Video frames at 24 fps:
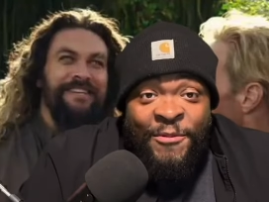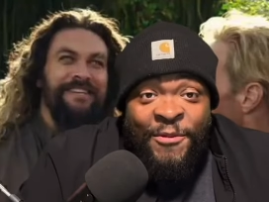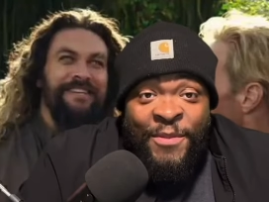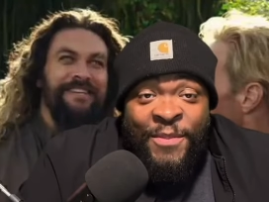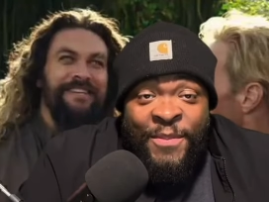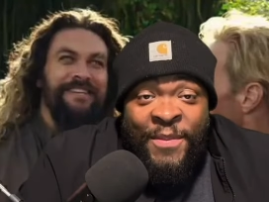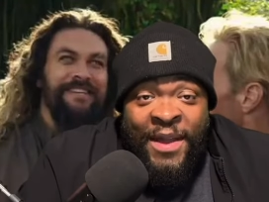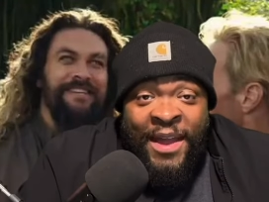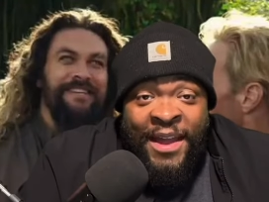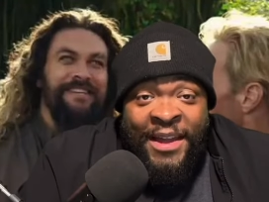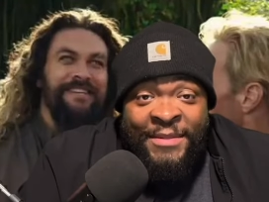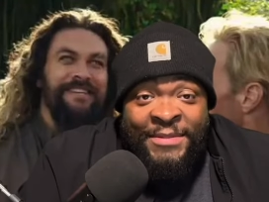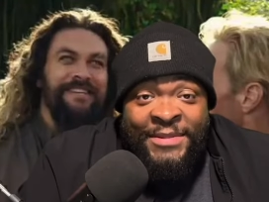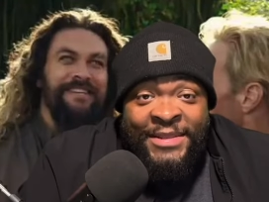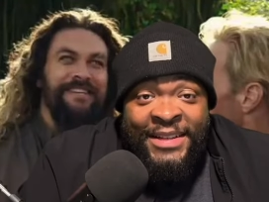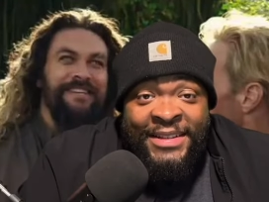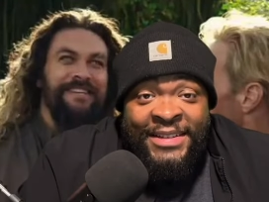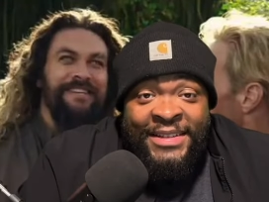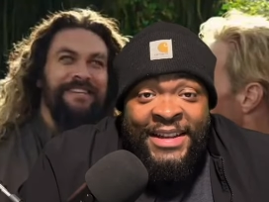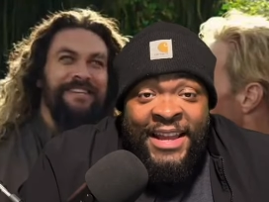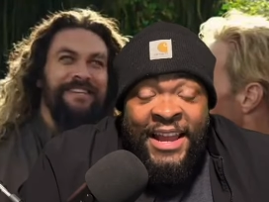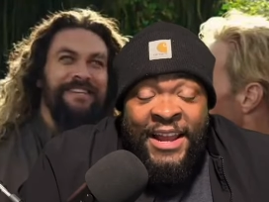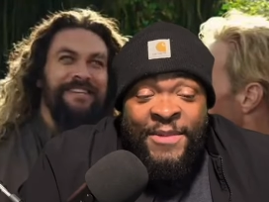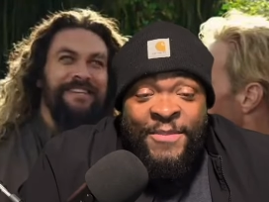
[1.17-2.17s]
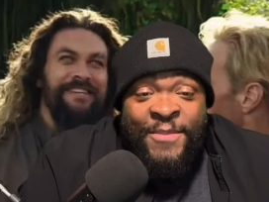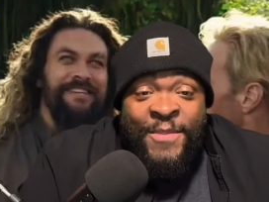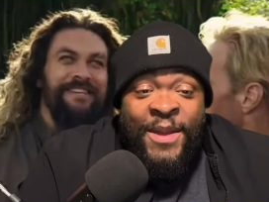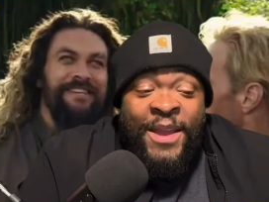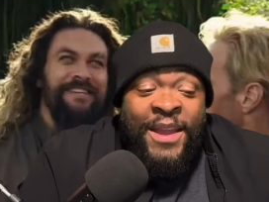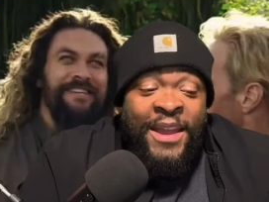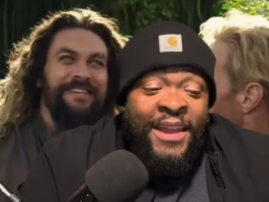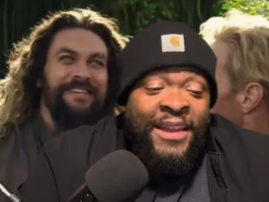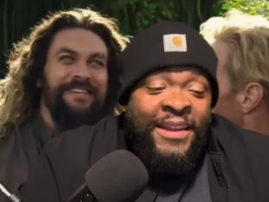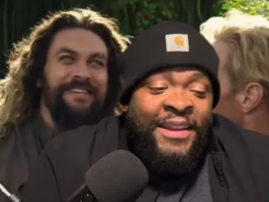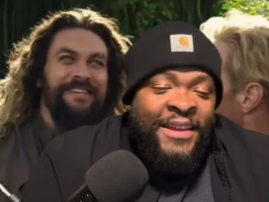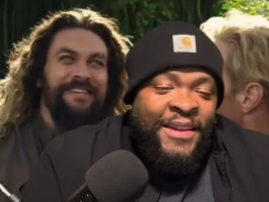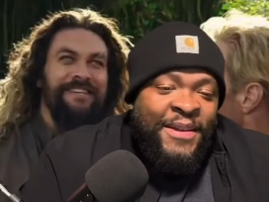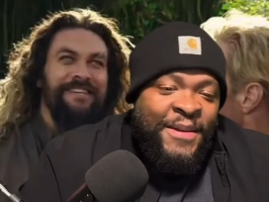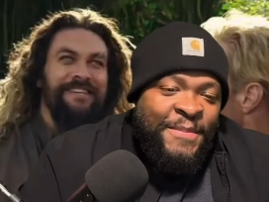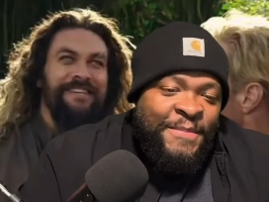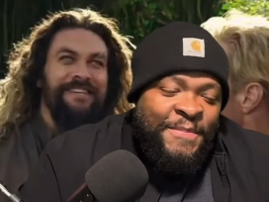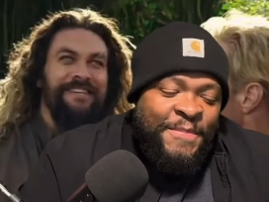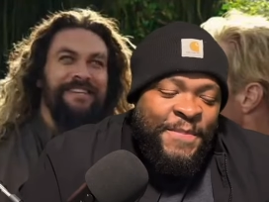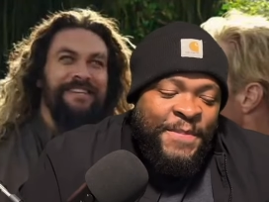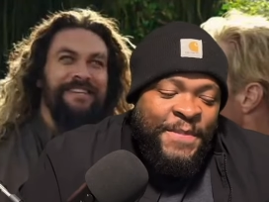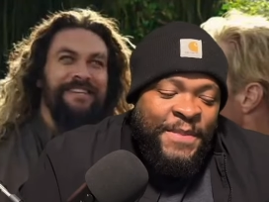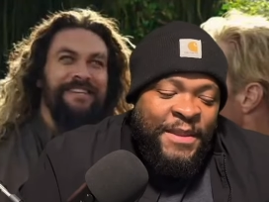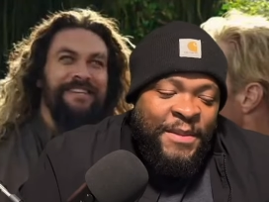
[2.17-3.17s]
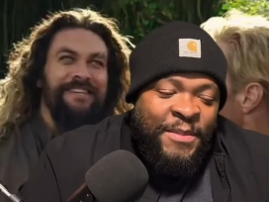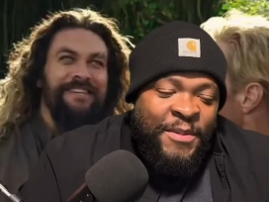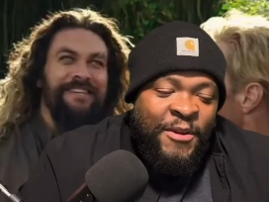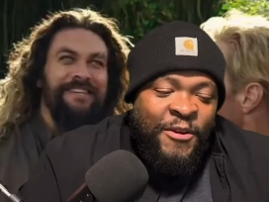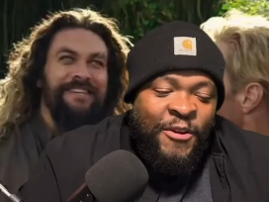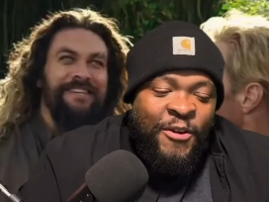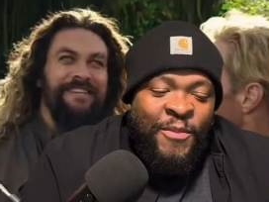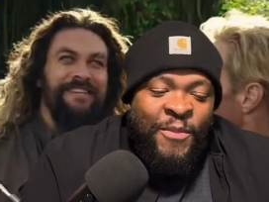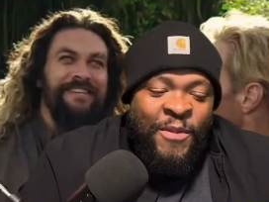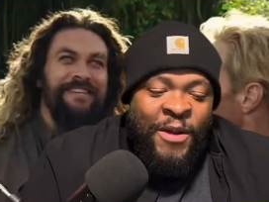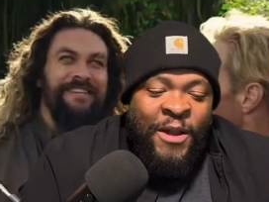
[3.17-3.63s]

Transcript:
Speaker 1: we're back. I'm Cincinnati man. Um, I'm here with